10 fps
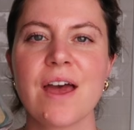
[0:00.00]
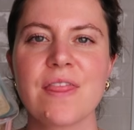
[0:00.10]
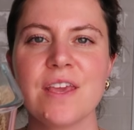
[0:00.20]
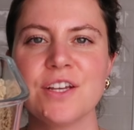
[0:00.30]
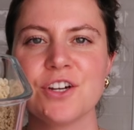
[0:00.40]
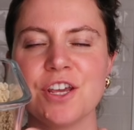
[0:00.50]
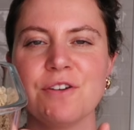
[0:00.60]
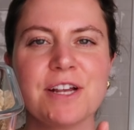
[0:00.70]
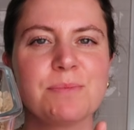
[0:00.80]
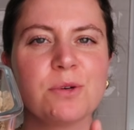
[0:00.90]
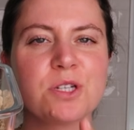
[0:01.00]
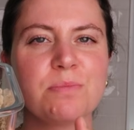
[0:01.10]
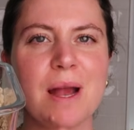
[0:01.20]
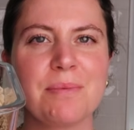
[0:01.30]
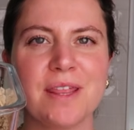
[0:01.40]
The turkey and rice bowls are
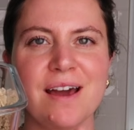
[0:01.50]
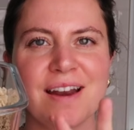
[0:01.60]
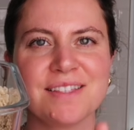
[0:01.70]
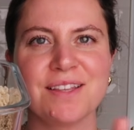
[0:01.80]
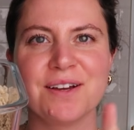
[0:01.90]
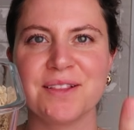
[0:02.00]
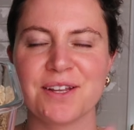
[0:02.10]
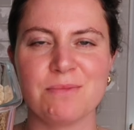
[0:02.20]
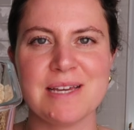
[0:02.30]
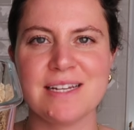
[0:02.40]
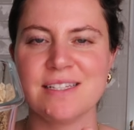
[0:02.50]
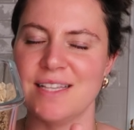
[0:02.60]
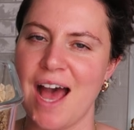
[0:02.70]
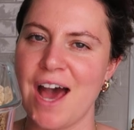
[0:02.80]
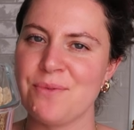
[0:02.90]
prepped. They honestly look a little bit
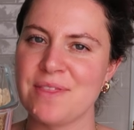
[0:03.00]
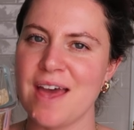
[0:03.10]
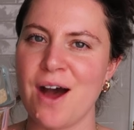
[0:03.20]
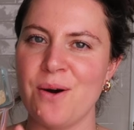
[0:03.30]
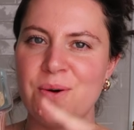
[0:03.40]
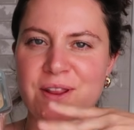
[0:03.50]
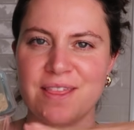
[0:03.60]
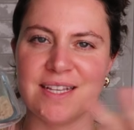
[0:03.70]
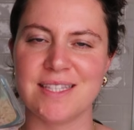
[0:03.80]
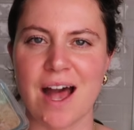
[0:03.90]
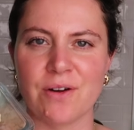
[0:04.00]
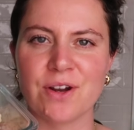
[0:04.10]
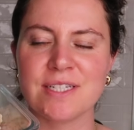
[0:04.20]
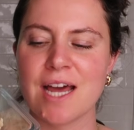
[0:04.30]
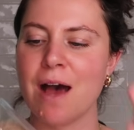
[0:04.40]
sad without the salad
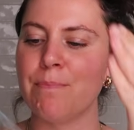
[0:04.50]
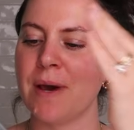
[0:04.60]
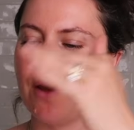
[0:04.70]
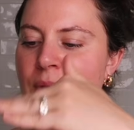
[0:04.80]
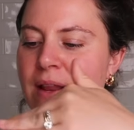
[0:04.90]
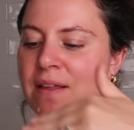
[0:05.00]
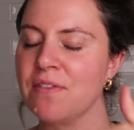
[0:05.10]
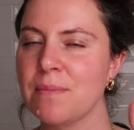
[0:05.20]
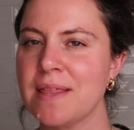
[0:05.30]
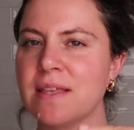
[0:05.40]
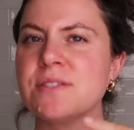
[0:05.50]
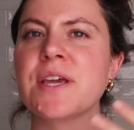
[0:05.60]
on top, but I want to leave them like this.